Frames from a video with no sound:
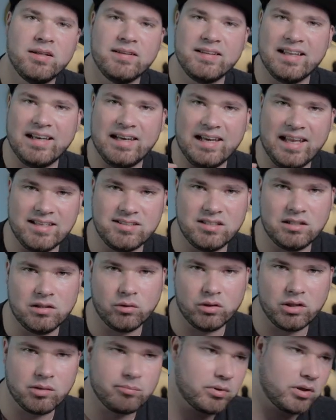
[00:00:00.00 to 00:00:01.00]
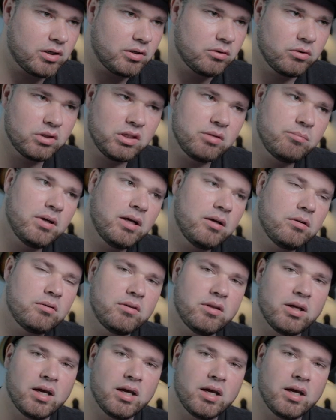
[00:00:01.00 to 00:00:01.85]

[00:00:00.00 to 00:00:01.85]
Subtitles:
the lazy loading part, not about